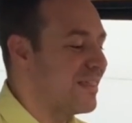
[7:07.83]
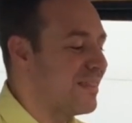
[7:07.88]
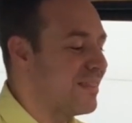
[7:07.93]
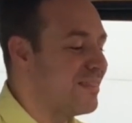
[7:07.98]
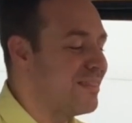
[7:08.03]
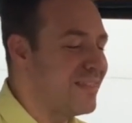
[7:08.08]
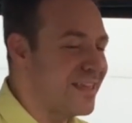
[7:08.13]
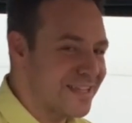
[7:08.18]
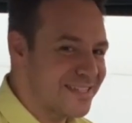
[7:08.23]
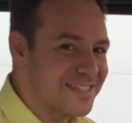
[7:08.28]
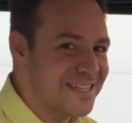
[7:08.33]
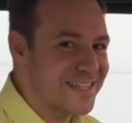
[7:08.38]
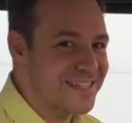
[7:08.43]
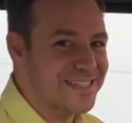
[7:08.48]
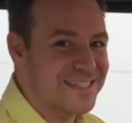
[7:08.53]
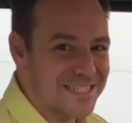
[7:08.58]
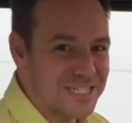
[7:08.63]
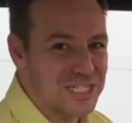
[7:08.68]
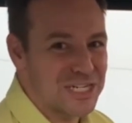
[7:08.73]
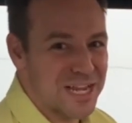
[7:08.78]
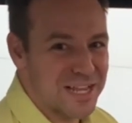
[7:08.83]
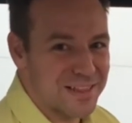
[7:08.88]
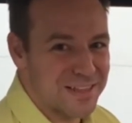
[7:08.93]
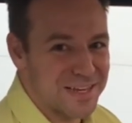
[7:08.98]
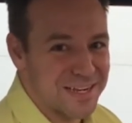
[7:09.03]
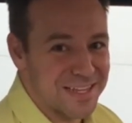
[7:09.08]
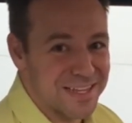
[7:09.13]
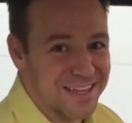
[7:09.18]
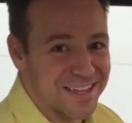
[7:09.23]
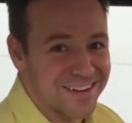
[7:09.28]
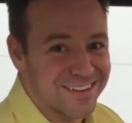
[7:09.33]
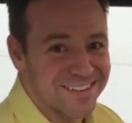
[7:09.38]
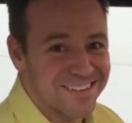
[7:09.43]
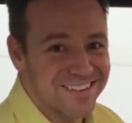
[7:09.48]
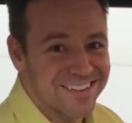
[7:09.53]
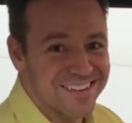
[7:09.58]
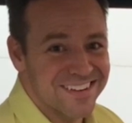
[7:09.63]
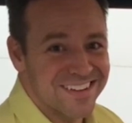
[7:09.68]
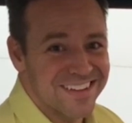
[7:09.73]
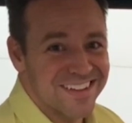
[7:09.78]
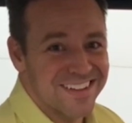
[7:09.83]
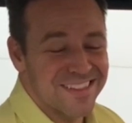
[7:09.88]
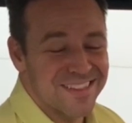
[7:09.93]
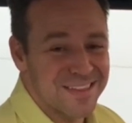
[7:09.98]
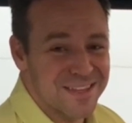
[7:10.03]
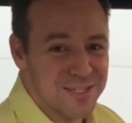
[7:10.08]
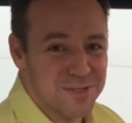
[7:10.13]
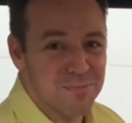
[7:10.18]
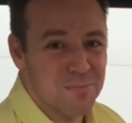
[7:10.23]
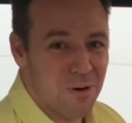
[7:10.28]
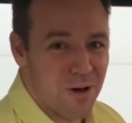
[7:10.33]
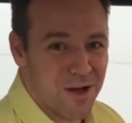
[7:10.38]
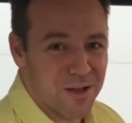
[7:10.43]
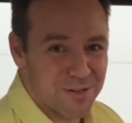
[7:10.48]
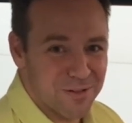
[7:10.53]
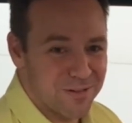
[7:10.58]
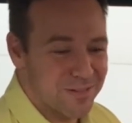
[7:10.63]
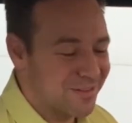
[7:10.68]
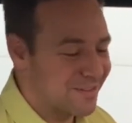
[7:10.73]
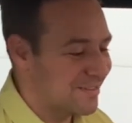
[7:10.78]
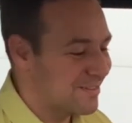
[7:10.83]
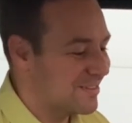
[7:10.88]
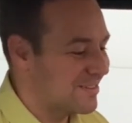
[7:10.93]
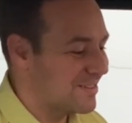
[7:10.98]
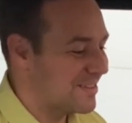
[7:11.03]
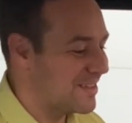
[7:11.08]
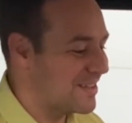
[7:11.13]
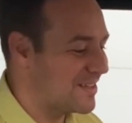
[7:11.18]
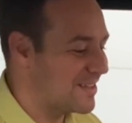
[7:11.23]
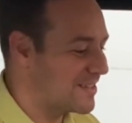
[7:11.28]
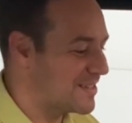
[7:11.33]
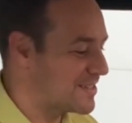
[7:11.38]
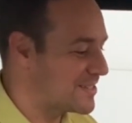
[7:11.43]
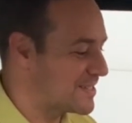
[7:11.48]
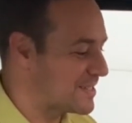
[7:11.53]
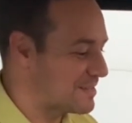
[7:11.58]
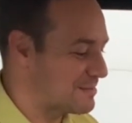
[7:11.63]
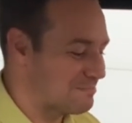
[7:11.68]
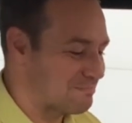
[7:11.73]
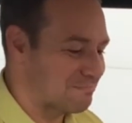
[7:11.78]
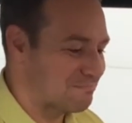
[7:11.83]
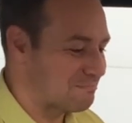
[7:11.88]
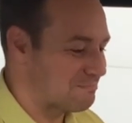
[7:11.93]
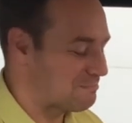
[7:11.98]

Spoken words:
this is the ChangLi to get. This model is